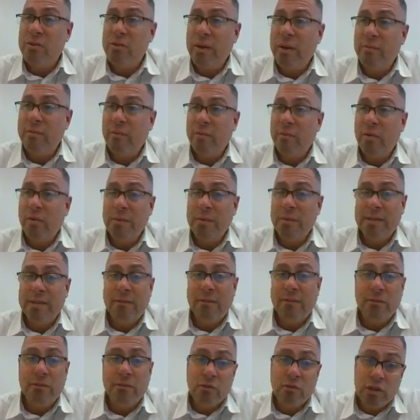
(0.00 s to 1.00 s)
grade performance
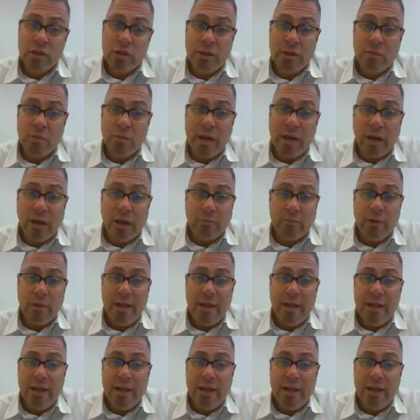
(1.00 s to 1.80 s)
level, she did well.